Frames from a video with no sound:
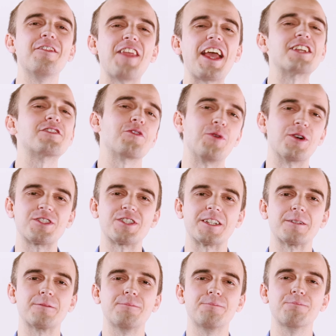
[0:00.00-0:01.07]
Thanks for
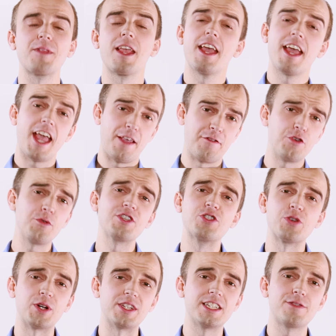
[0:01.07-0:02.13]
watching. If you
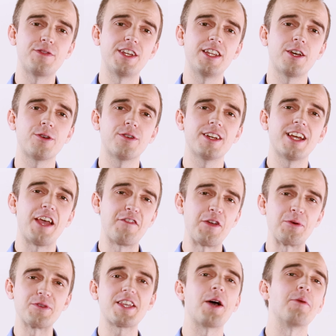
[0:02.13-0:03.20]
enjoyed this video, if
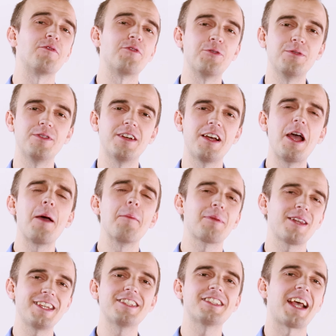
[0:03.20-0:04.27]
it was helpful,
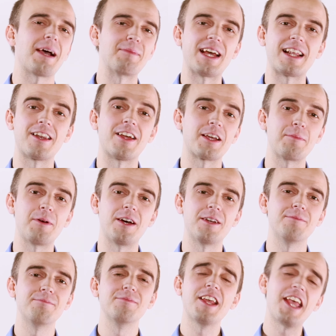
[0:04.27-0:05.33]
please tap that like
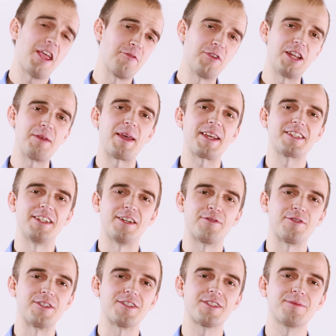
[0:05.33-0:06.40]
button, it really makes a
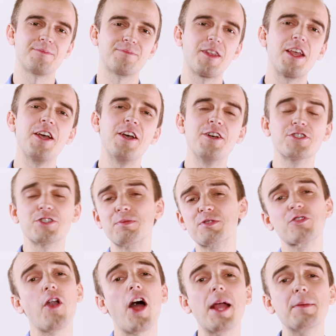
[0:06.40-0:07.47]
difference.
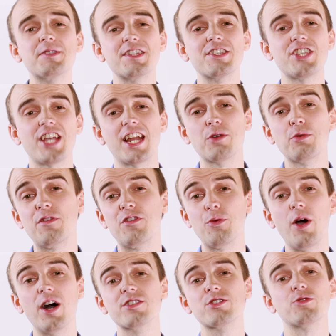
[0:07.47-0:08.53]
Subscribe to the channel if
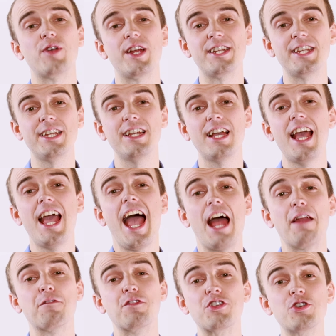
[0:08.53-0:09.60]
you aren't already,
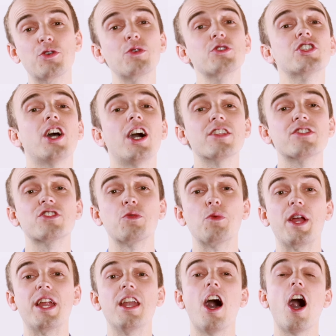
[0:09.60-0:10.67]
and for your chance to
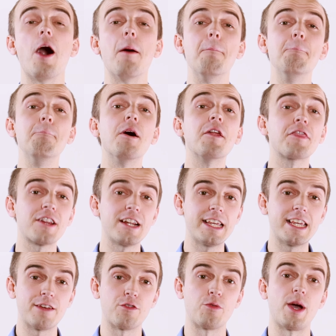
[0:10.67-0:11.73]
win our
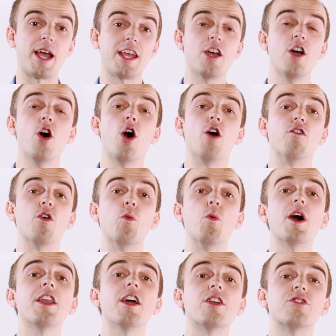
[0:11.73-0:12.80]
monthly giveaway of a
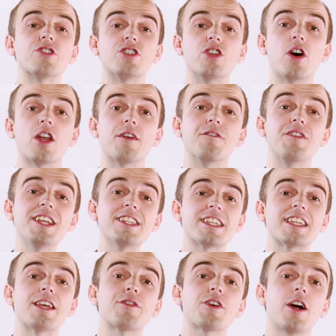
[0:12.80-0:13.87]
$100
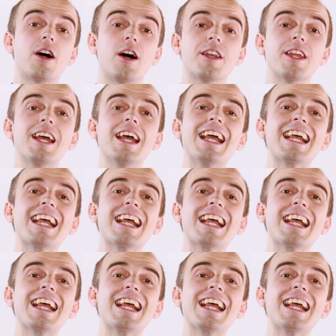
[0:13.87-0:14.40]
Visa gift card,